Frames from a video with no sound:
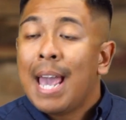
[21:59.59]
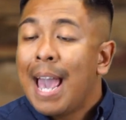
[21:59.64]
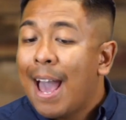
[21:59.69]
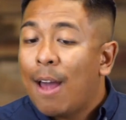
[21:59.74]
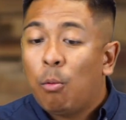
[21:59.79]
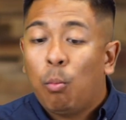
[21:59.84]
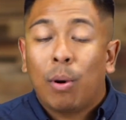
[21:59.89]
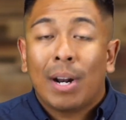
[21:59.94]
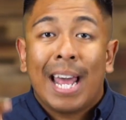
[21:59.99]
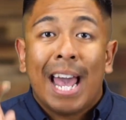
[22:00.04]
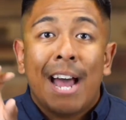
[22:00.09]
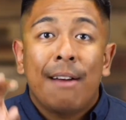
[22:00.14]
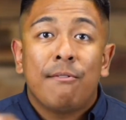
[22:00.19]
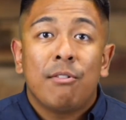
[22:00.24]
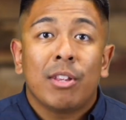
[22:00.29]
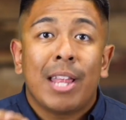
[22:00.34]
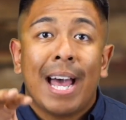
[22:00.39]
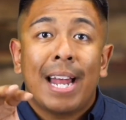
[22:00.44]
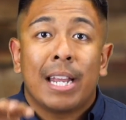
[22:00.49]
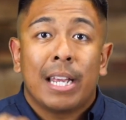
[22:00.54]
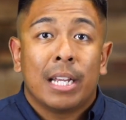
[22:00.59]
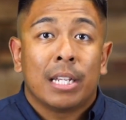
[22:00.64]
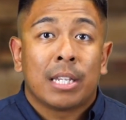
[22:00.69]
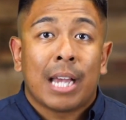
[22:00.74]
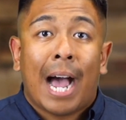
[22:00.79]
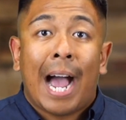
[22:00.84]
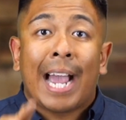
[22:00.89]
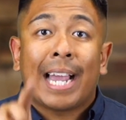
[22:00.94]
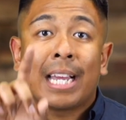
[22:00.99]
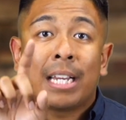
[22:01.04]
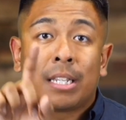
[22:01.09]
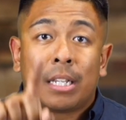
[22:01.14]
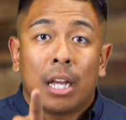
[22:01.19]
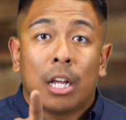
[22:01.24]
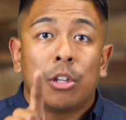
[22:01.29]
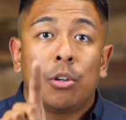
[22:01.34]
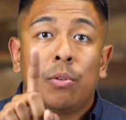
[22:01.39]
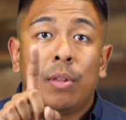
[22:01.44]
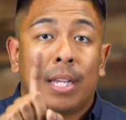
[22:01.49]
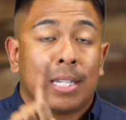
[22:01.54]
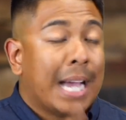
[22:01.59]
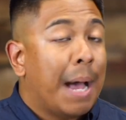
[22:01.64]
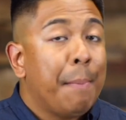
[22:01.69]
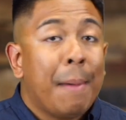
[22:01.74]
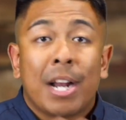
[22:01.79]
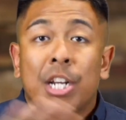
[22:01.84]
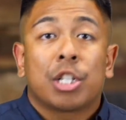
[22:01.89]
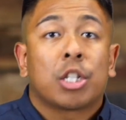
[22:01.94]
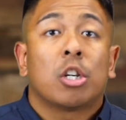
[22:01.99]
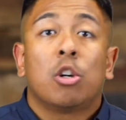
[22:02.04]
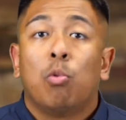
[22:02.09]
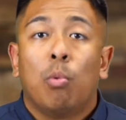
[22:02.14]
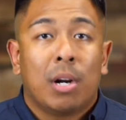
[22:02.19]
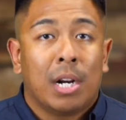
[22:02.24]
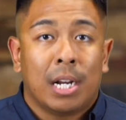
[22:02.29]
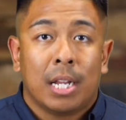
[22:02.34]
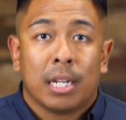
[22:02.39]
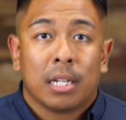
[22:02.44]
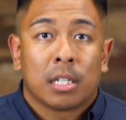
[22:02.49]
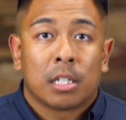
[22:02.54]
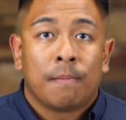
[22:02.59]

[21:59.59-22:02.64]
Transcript: And whatever that is, I can tell you this I'm not sure what it is,